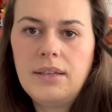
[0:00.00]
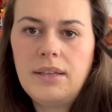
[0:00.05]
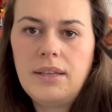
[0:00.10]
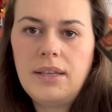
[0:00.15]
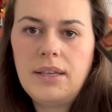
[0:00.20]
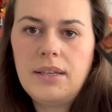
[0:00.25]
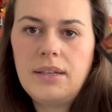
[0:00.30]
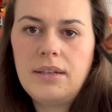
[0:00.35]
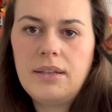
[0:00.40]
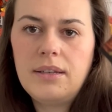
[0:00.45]

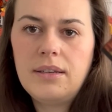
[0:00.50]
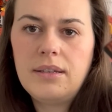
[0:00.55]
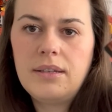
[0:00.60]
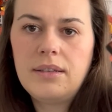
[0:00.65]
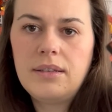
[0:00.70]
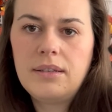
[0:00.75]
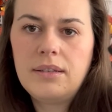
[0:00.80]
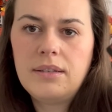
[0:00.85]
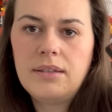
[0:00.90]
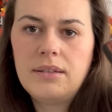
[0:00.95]
and I
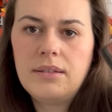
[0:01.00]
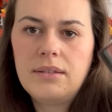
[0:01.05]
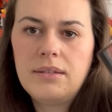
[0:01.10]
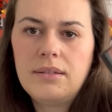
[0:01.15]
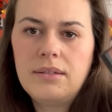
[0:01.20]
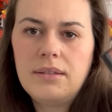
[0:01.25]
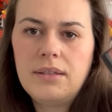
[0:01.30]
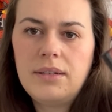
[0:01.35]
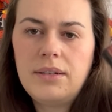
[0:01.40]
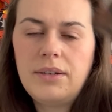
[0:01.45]

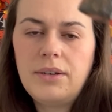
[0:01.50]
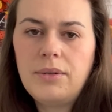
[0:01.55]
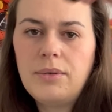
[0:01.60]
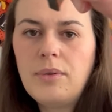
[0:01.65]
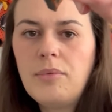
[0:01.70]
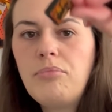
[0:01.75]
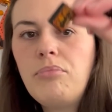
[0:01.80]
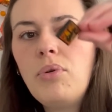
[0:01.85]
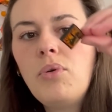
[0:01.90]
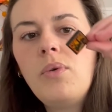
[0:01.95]
don't know, a
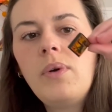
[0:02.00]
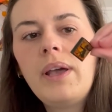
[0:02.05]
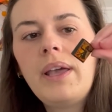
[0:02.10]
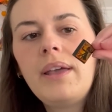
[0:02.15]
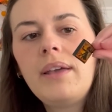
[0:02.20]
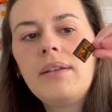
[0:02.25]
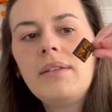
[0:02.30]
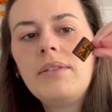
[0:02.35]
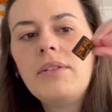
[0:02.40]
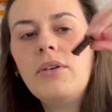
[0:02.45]

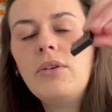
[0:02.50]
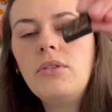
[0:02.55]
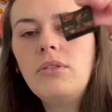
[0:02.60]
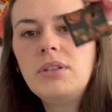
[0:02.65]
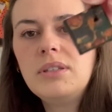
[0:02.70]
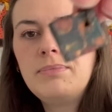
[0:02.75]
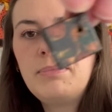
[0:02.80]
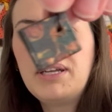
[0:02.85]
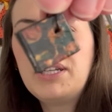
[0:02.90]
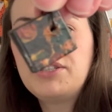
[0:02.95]
boy. The hole
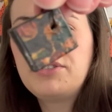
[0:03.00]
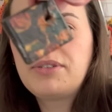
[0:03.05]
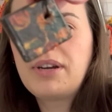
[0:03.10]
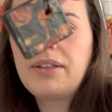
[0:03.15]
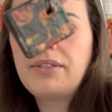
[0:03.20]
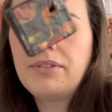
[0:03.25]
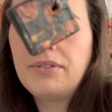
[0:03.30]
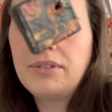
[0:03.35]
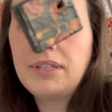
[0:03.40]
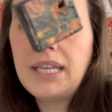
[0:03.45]
is punched right
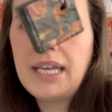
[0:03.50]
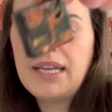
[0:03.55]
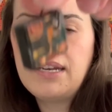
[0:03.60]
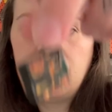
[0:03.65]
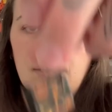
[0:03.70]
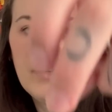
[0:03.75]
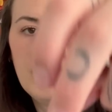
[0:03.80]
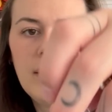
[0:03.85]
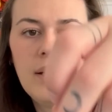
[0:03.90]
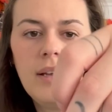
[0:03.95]
through his head.
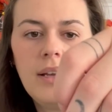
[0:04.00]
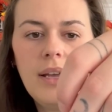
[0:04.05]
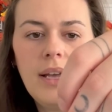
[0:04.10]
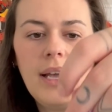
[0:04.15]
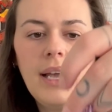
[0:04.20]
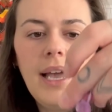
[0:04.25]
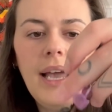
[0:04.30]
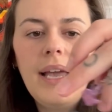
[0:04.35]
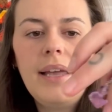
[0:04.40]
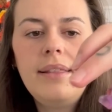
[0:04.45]

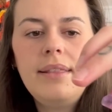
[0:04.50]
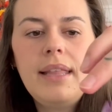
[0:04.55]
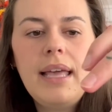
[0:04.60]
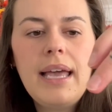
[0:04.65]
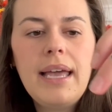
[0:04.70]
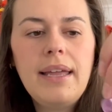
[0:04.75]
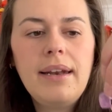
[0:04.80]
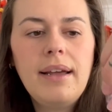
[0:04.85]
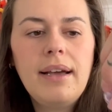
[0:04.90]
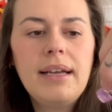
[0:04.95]
And
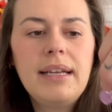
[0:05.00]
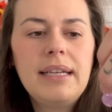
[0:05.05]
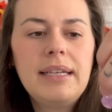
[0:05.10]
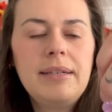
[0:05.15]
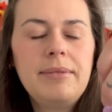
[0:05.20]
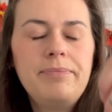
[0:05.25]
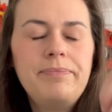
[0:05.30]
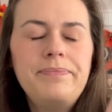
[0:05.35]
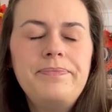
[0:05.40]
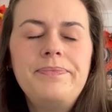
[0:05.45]

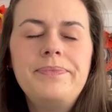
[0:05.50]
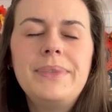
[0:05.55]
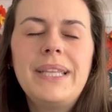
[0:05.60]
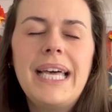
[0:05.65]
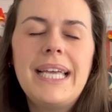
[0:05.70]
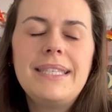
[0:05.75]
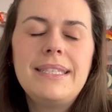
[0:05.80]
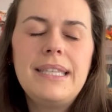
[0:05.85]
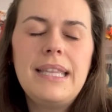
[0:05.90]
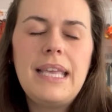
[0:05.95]
then
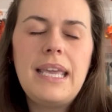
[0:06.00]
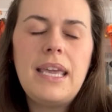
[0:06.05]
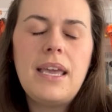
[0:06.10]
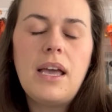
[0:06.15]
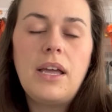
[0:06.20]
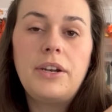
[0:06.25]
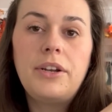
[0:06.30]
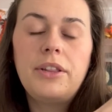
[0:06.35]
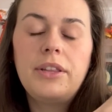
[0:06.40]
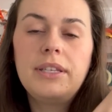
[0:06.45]
Leslie,
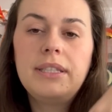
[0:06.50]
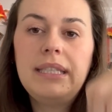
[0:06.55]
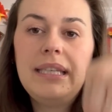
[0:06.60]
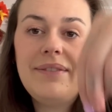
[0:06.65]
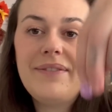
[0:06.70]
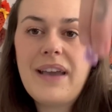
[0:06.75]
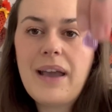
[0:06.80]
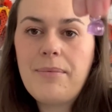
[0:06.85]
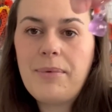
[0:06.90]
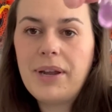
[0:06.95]
Under the Sea
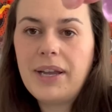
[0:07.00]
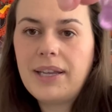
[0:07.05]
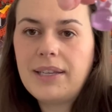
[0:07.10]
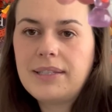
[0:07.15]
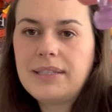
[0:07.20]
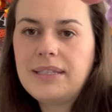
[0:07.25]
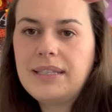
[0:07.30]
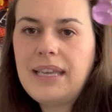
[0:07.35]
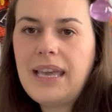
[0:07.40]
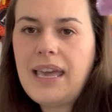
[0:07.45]

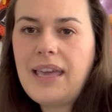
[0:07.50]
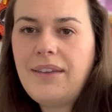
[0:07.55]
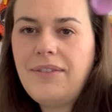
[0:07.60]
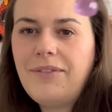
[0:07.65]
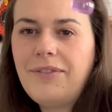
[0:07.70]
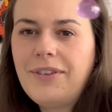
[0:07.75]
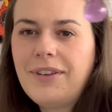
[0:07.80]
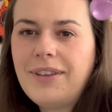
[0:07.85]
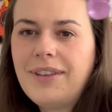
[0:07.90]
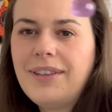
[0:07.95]
Fabrics,
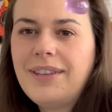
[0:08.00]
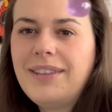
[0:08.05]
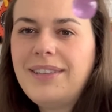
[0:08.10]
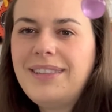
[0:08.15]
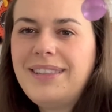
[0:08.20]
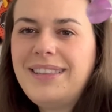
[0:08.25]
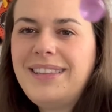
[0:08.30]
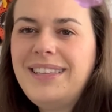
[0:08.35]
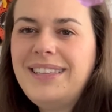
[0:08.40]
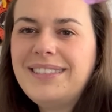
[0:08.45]
gave
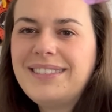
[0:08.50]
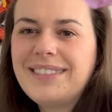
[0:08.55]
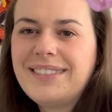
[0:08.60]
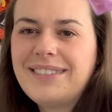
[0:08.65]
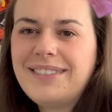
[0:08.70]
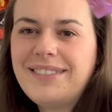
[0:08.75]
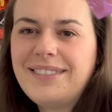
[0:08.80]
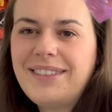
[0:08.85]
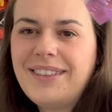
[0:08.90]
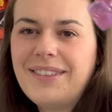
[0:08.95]
these
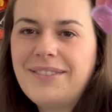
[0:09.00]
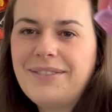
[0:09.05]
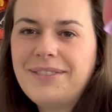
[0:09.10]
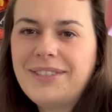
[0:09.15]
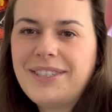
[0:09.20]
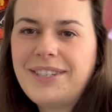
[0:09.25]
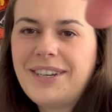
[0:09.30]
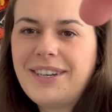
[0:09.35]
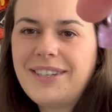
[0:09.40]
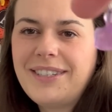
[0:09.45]
little
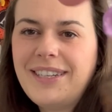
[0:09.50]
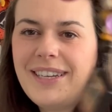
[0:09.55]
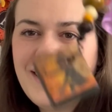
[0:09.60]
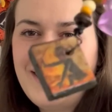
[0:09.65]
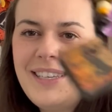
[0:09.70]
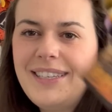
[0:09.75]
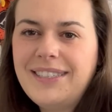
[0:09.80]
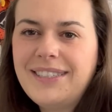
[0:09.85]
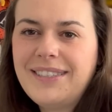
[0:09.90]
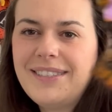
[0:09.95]
glow-in-the-dark
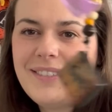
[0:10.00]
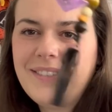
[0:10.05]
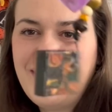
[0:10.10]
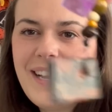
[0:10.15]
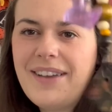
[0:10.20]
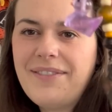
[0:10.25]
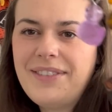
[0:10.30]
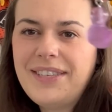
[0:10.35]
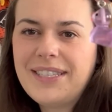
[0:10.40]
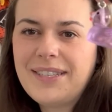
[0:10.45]
duckies. So I
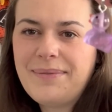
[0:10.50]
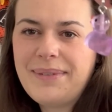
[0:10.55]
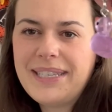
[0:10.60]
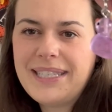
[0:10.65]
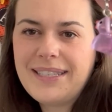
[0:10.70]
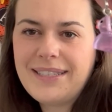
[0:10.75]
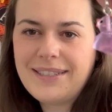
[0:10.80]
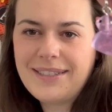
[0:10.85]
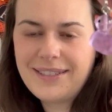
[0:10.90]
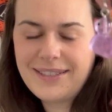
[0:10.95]
have these on my
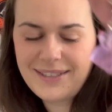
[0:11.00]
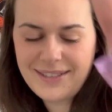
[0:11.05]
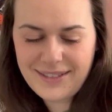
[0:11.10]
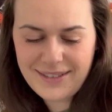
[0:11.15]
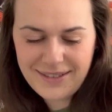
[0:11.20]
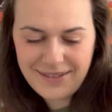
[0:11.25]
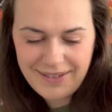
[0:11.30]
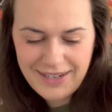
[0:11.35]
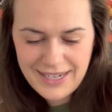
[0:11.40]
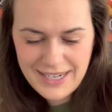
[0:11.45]
scissors
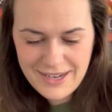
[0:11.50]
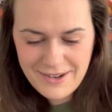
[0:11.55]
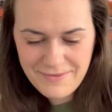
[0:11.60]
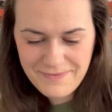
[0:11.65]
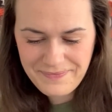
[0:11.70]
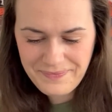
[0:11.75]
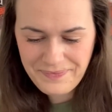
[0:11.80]
right now.